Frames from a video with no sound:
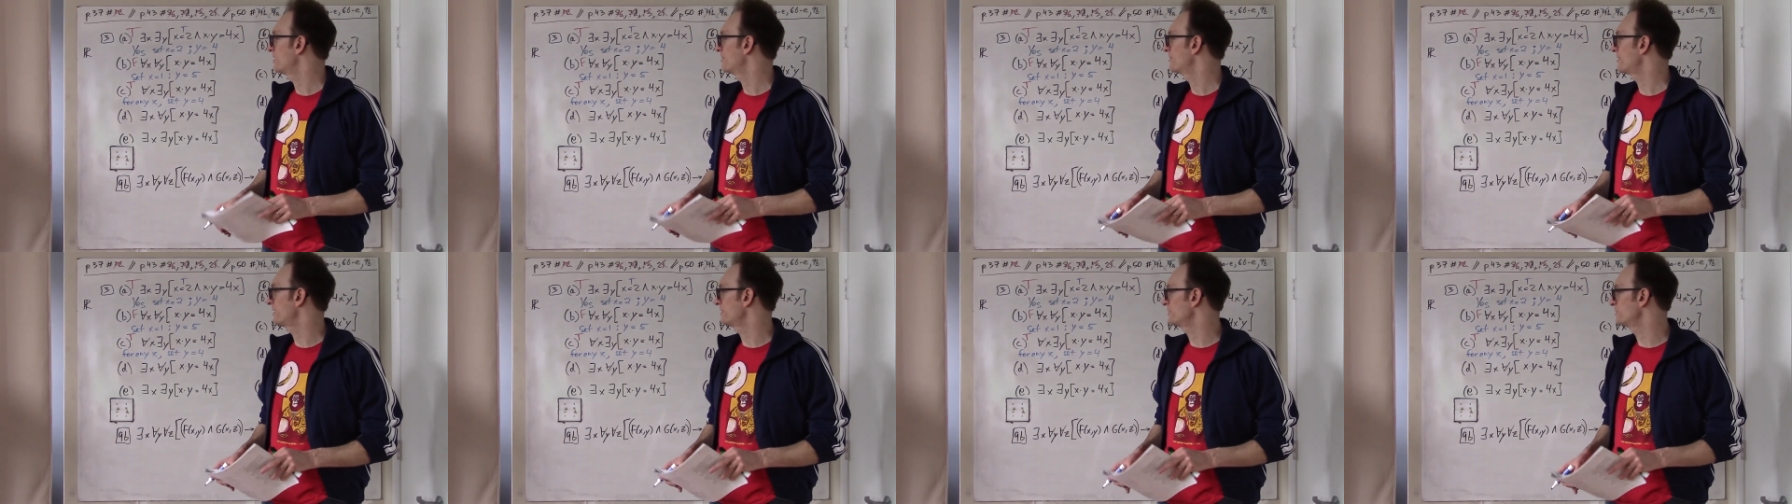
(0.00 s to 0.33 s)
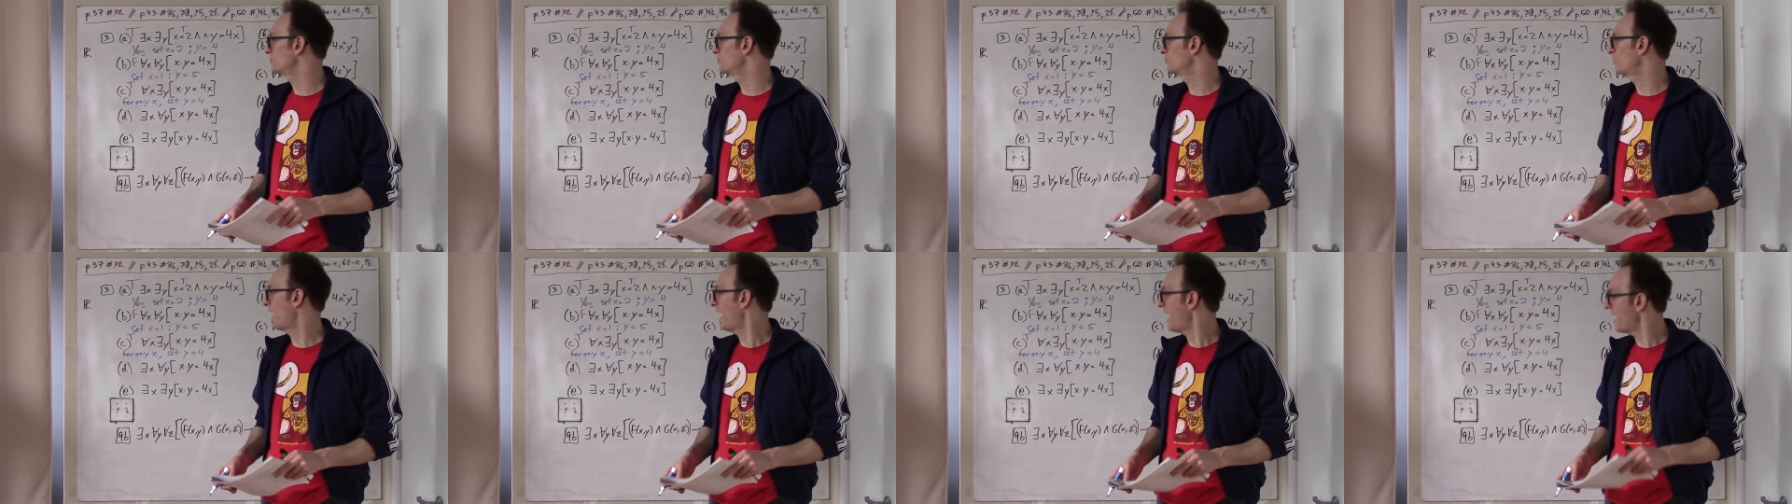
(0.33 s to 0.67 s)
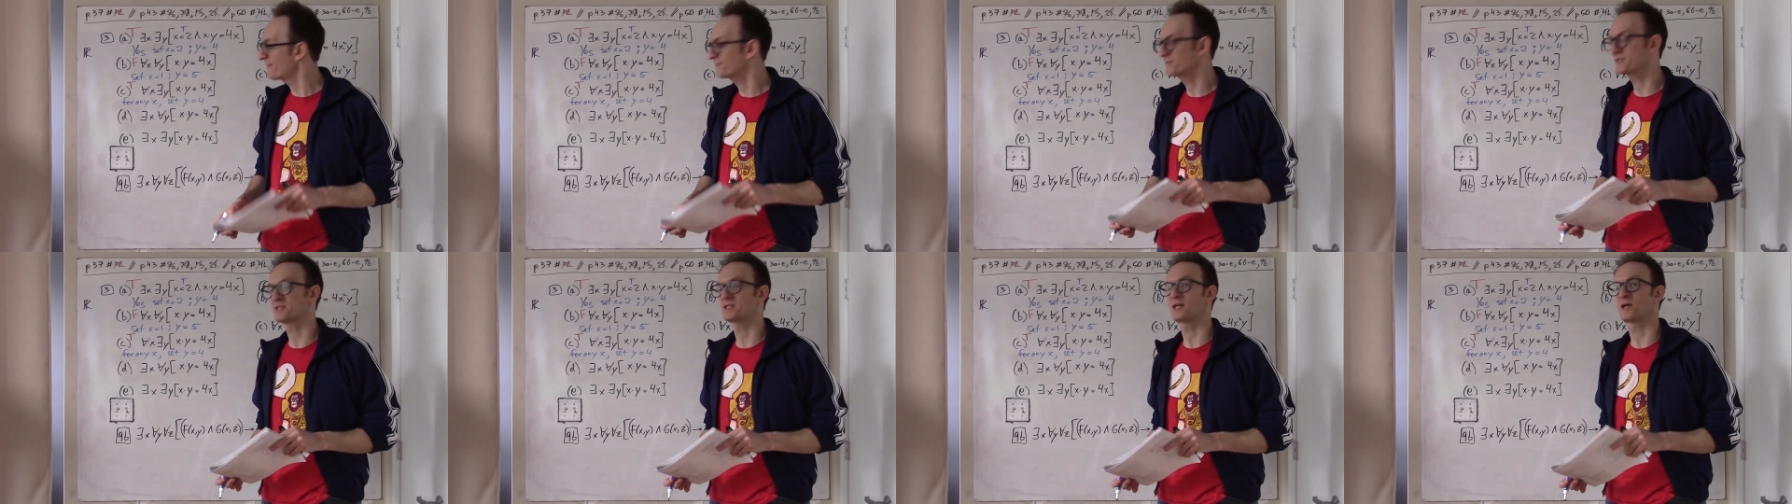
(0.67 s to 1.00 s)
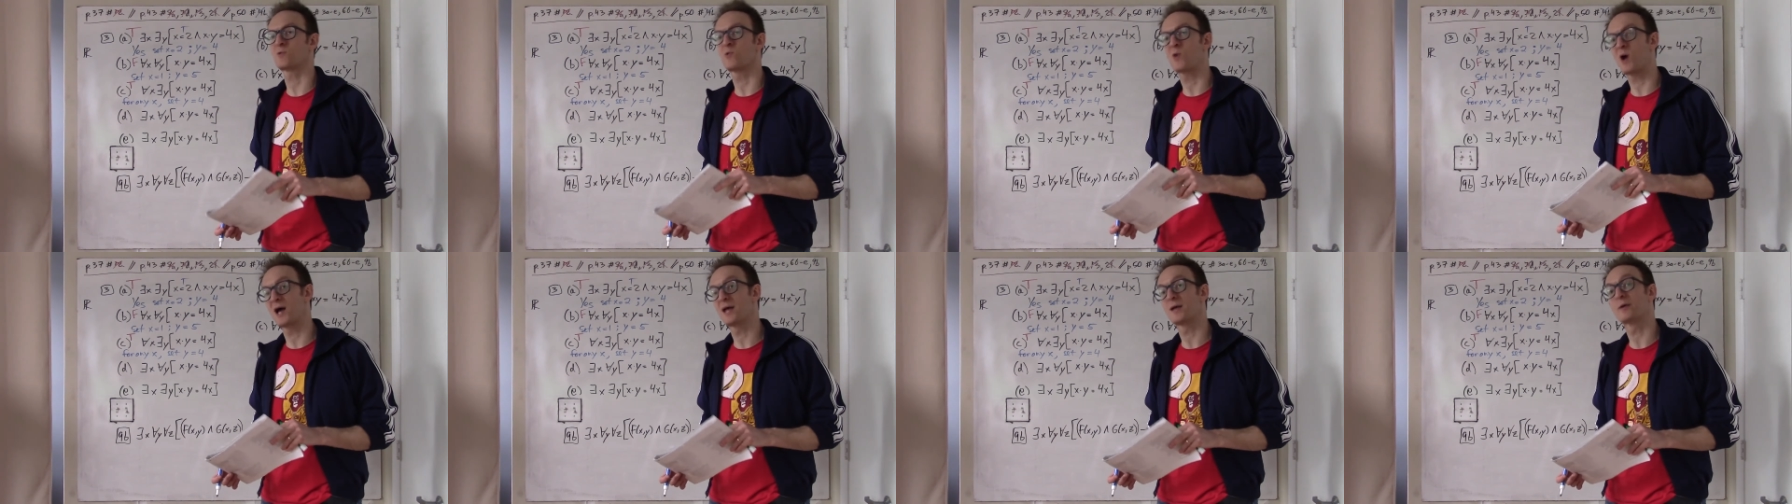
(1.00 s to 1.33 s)
then you have to set
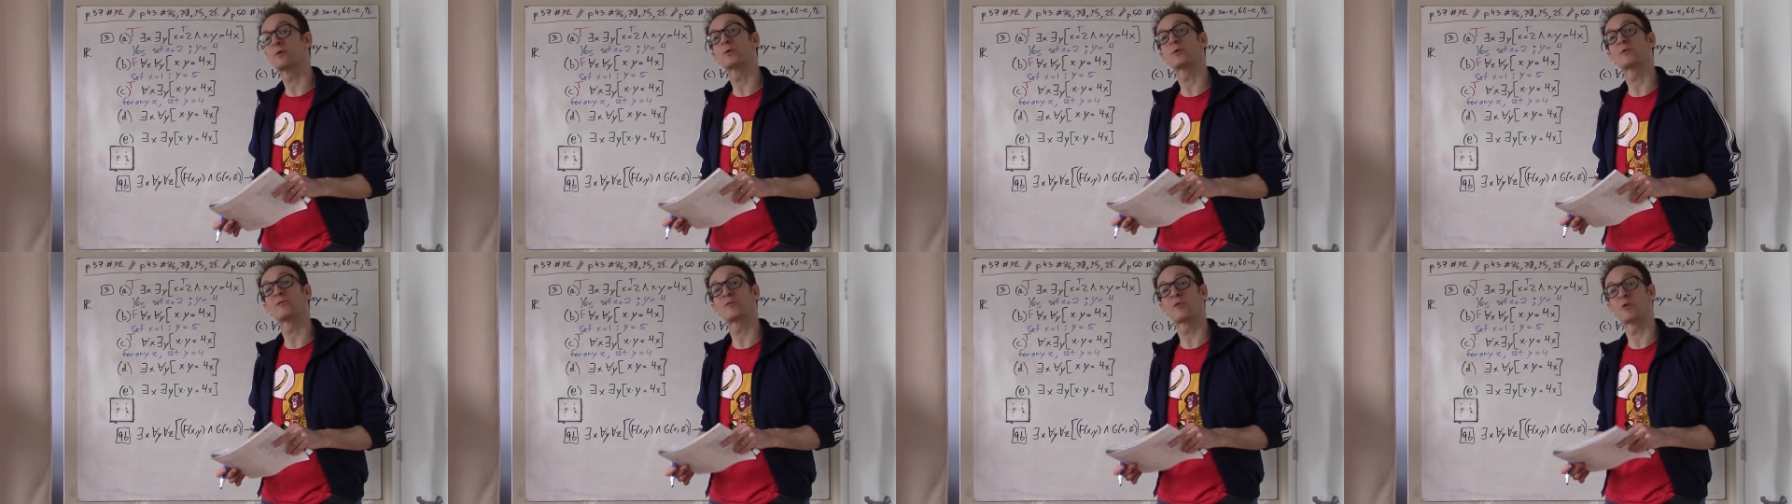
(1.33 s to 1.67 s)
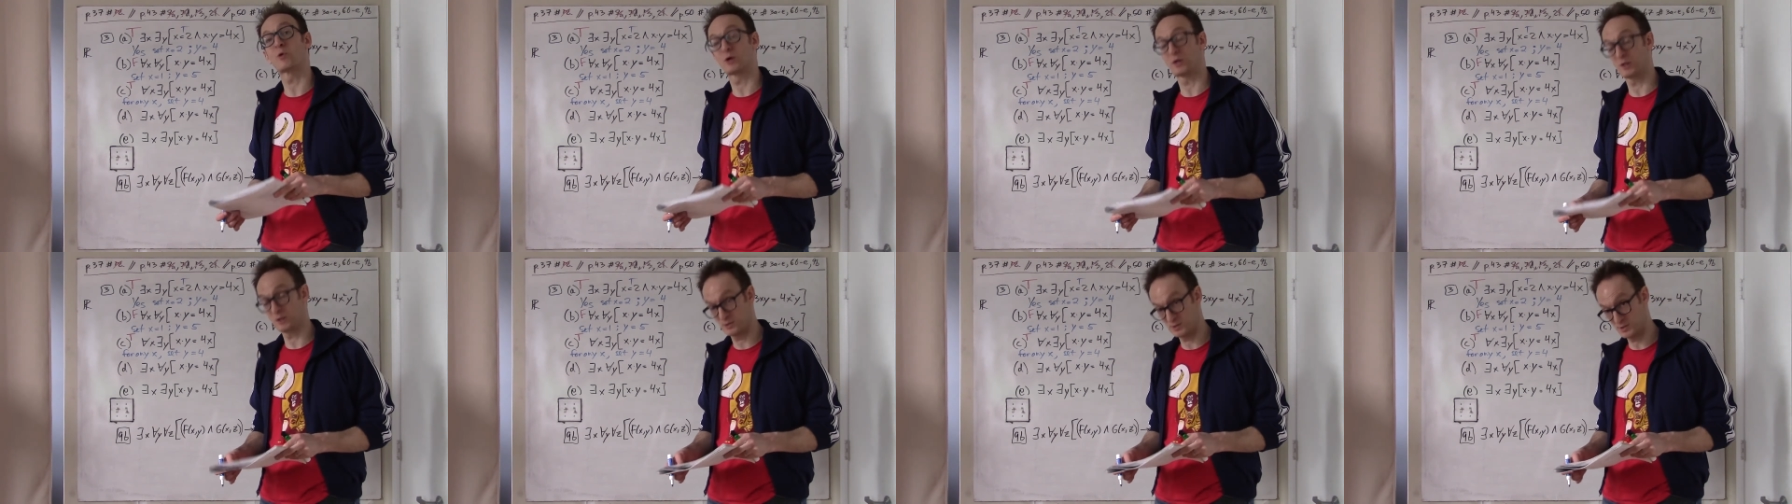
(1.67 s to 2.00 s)
y equal to 4.